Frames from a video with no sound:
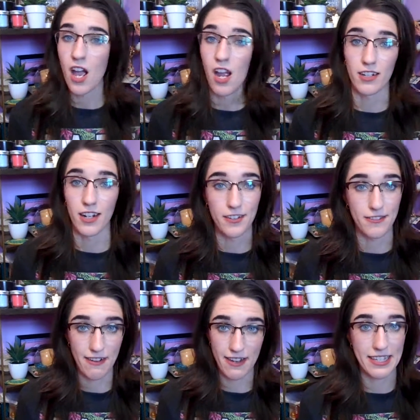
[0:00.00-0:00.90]
are kind of
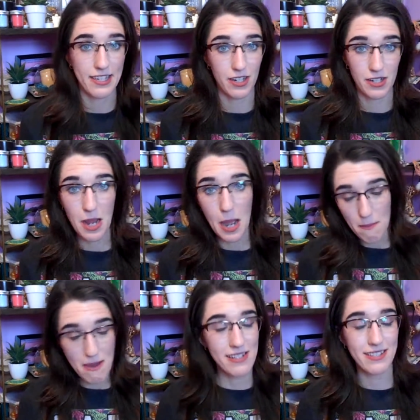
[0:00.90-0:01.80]
how I gear
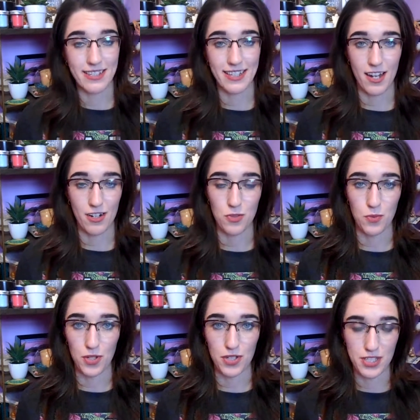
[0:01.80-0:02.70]
my skincare
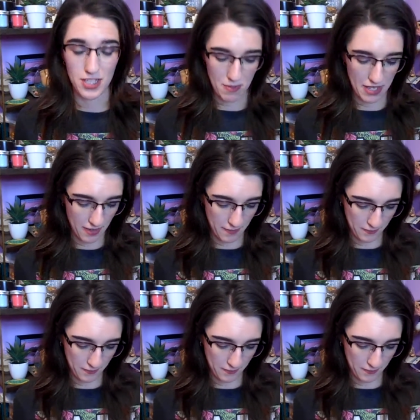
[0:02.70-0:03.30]
towards to be.